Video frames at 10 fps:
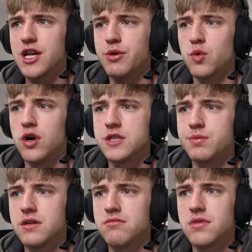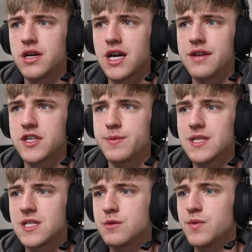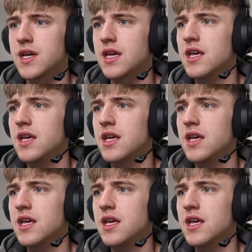really know what it was, but I kind of expected it to be big.